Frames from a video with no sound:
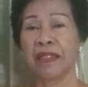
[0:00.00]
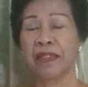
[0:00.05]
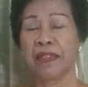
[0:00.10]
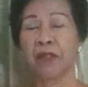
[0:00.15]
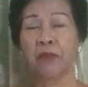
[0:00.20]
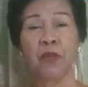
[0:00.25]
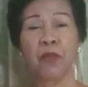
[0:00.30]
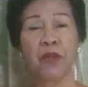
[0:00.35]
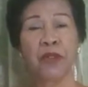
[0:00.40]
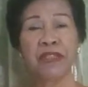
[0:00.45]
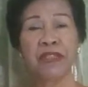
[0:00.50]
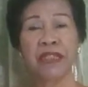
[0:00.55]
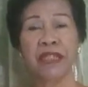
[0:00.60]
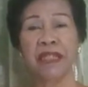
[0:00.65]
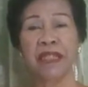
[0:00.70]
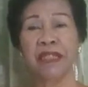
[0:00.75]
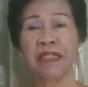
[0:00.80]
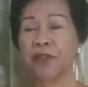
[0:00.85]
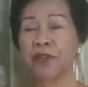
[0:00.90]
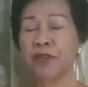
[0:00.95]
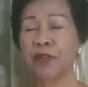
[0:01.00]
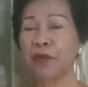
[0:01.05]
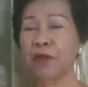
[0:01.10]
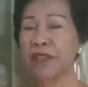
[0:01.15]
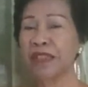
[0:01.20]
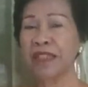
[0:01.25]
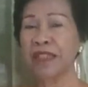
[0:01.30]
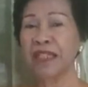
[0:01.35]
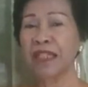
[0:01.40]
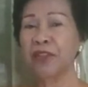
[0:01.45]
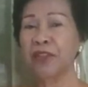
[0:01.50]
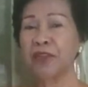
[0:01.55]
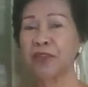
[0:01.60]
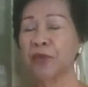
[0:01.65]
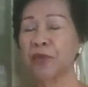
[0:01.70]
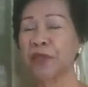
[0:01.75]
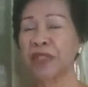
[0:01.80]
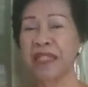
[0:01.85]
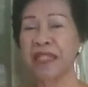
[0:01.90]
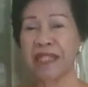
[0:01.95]
In the morning, you don't
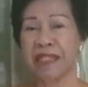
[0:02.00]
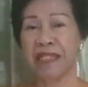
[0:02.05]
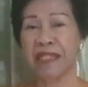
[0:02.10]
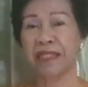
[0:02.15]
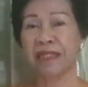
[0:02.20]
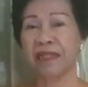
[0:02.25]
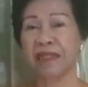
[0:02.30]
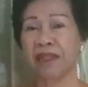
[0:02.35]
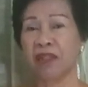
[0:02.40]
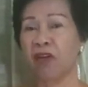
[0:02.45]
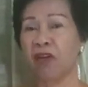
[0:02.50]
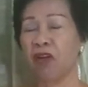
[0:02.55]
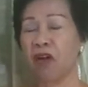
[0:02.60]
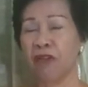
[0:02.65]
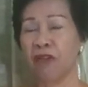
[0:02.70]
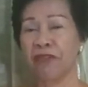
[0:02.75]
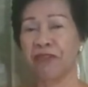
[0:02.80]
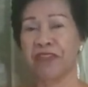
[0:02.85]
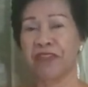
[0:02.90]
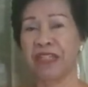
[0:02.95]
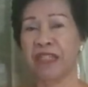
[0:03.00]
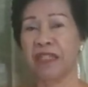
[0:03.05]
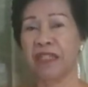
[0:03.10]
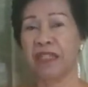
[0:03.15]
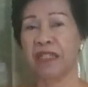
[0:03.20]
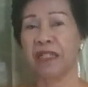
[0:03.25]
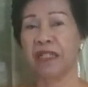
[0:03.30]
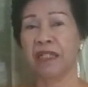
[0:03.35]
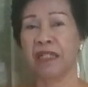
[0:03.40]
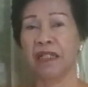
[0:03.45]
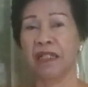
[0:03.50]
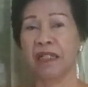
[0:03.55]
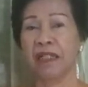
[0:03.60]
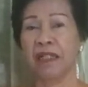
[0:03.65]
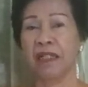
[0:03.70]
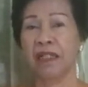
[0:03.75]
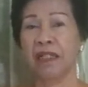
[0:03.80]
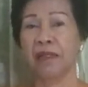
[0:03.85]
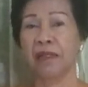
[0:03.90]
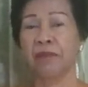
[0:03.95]
need to reheat the coffee,
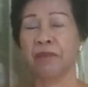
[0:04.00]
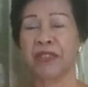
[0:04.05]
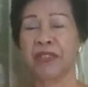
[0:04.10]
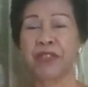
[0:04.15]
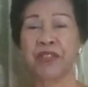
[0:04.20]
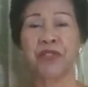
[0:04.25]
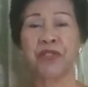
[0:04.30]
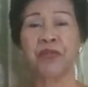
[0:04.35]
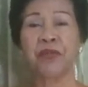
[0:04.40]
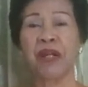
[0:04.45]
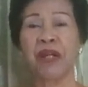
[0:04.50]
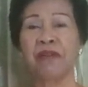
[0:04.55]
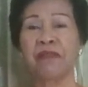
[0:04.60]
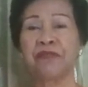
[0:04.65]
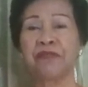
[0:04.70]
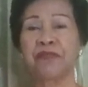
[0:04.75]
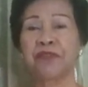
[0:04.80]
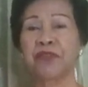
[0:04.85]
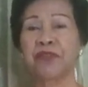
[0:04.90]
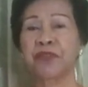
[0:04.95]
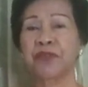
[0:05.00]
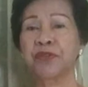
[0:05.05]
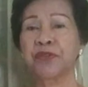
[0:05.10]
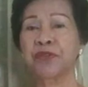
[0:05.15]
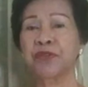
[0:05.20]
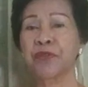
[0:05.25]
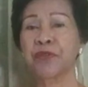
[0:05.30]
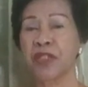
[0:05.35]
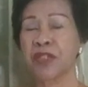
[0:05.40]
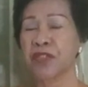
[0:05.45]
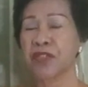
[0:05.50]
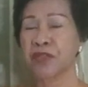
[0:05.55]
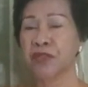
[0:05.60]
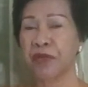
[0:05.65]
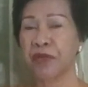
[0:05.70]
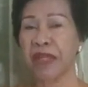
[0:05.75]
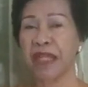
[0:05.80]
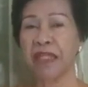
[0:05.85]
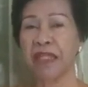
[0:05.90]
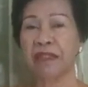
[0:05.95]
but you have to
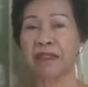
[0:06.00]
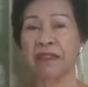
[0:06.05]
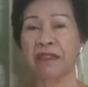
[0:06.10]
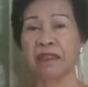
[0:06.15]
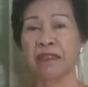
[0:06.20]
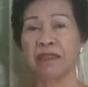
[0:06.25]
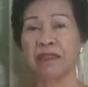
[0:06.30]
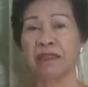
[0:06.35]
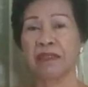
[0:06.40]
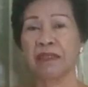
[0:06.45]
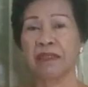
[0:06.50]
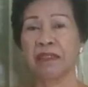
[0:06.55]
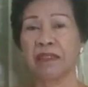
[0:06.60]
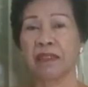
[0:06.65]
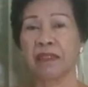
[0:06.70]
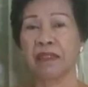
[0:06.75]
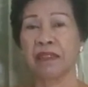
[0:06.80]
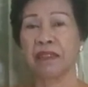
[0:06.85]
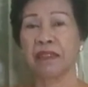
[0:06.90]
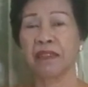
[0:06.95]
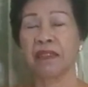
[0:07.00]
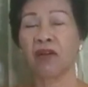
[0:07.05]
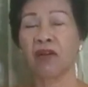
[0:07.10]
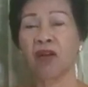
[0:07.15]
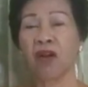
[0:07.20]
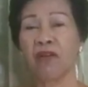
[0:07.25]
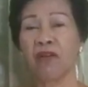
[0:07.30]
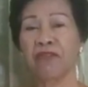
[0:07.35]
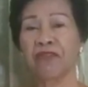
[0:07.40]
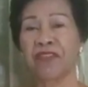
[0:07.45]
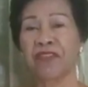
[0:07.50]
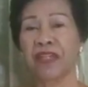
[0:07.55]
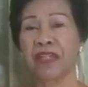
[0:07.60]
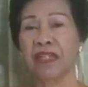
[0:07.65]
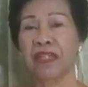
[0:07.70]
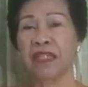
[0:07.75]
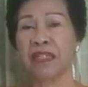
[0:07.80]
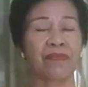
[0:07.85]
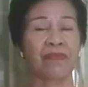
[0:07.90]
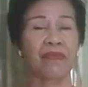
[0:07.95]
strain the
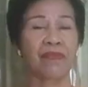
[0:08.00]
coffee.